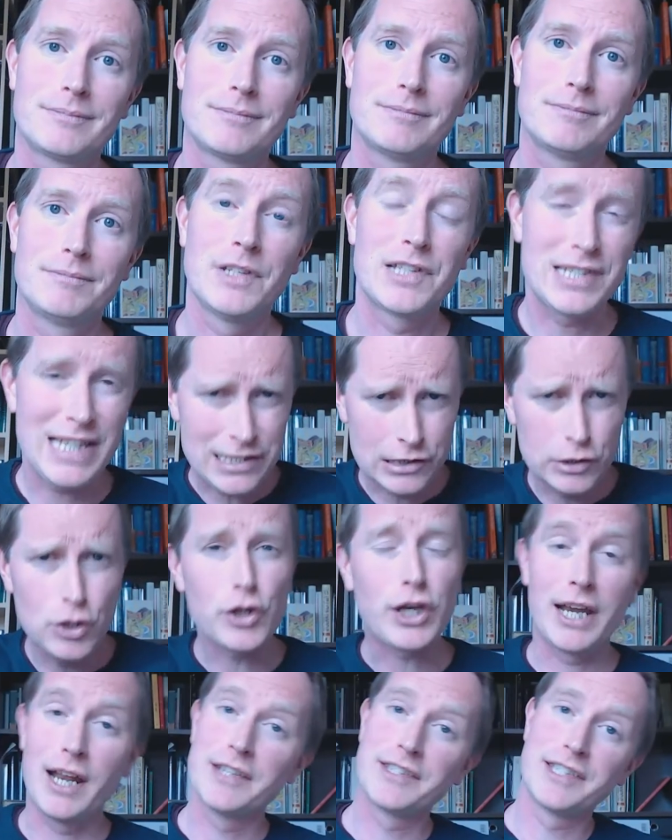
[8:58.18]
So let's look
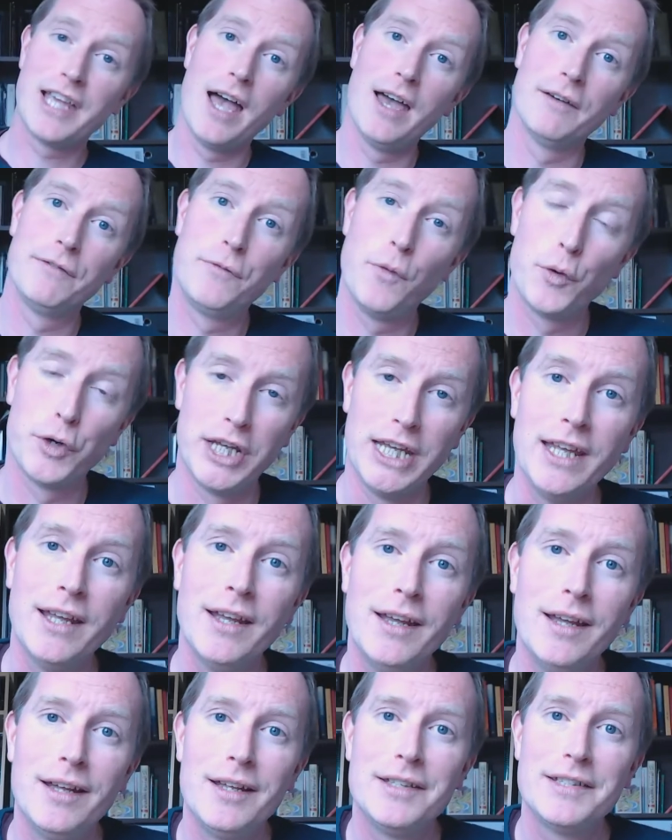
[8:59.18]
at Isaiah 40
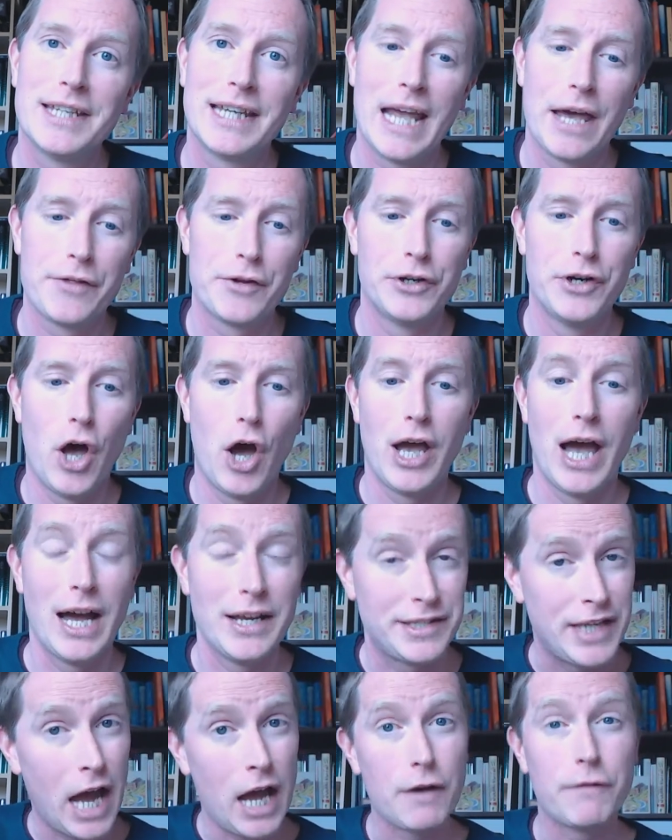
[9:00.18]
together now.
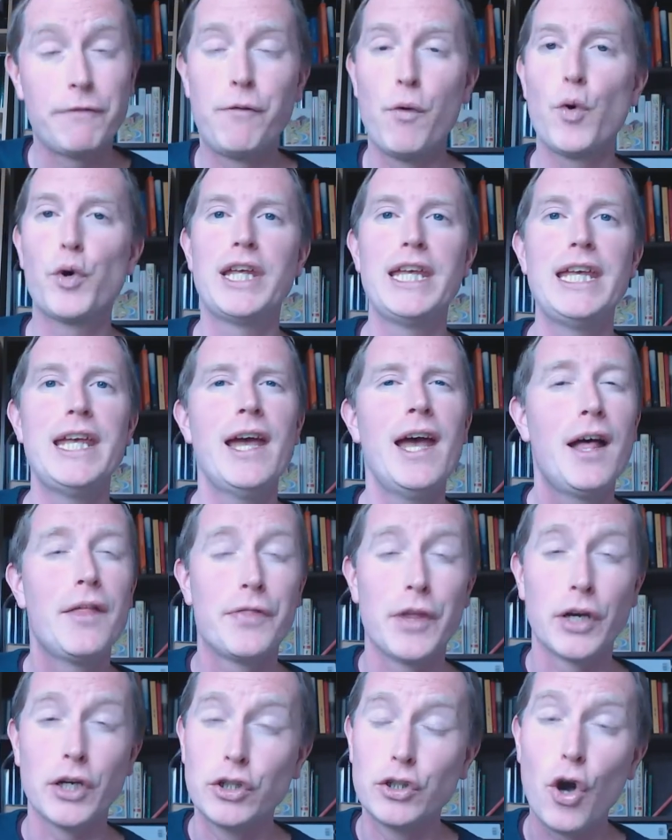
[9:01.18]
Isaiah 40,
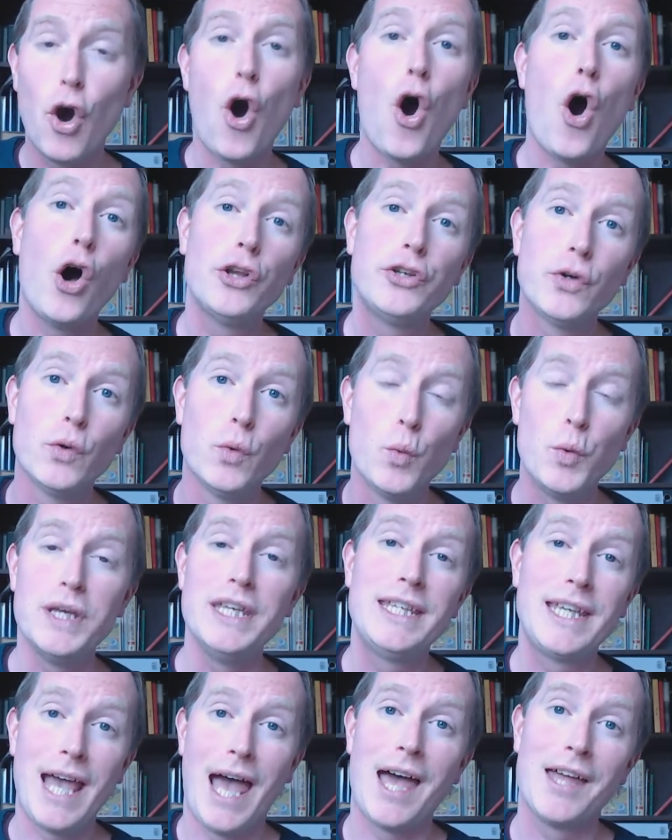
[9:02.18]
the God we
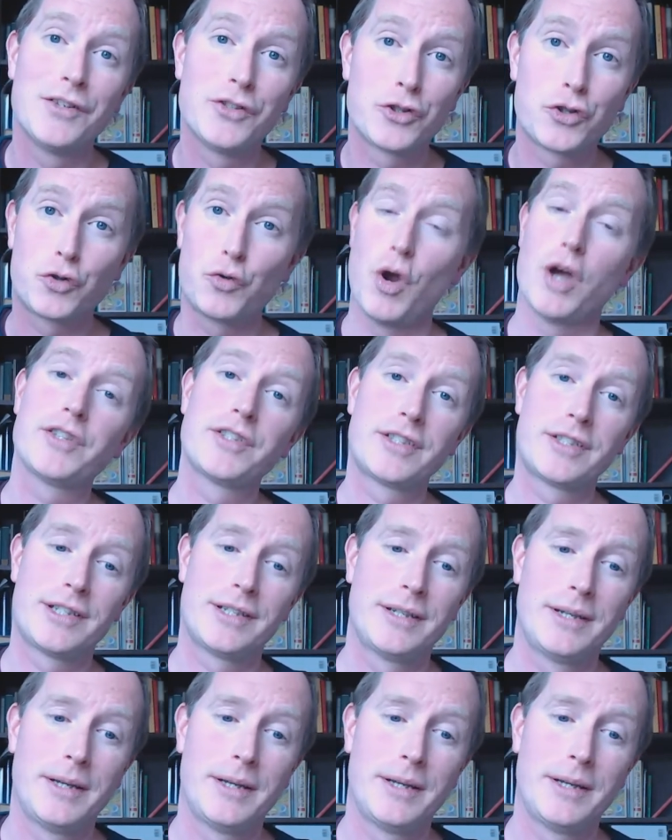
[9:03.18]
can trust.